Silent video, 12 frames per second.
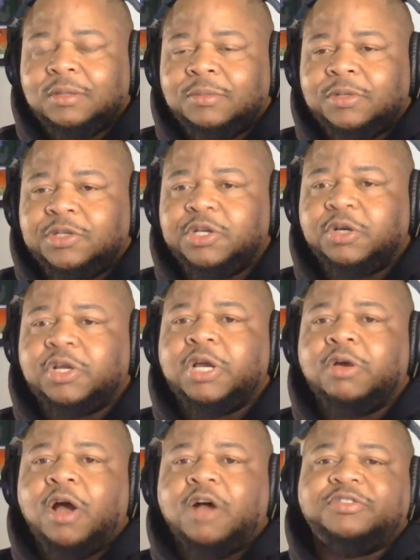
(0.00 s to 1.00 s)

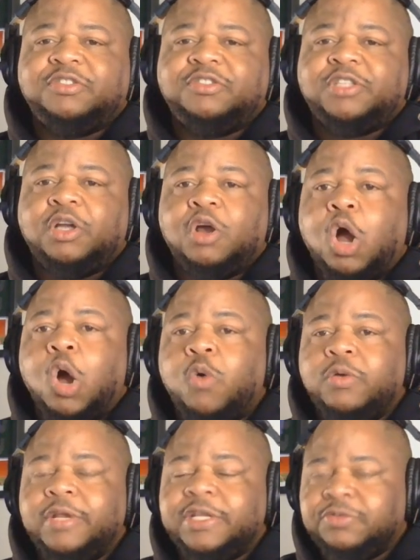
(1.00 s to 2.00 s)
Shakira Austin's their
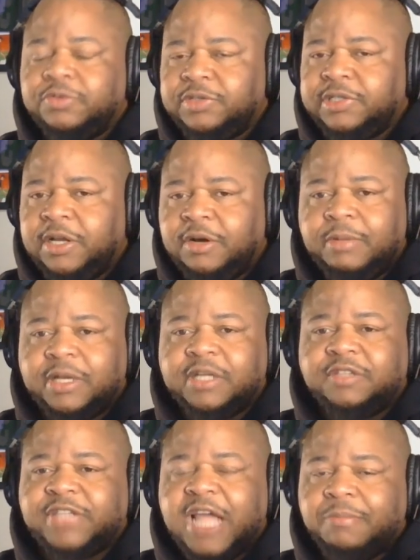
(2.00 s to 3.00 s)
only true center because
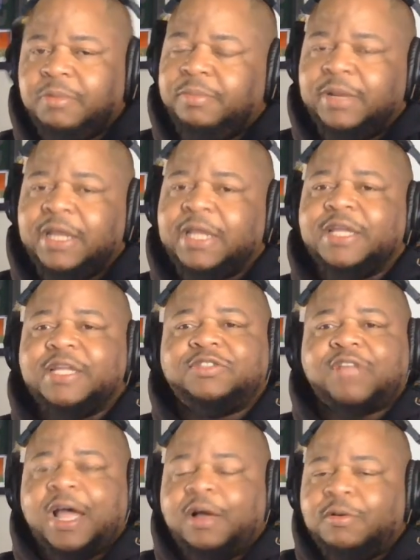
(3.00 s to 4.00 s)
Cameron Brink is
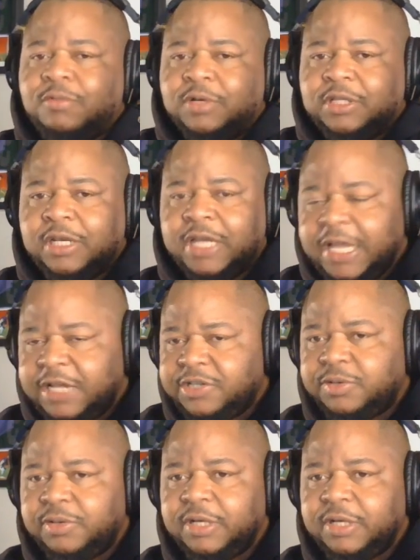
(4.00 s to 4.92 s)
out with a knee injury.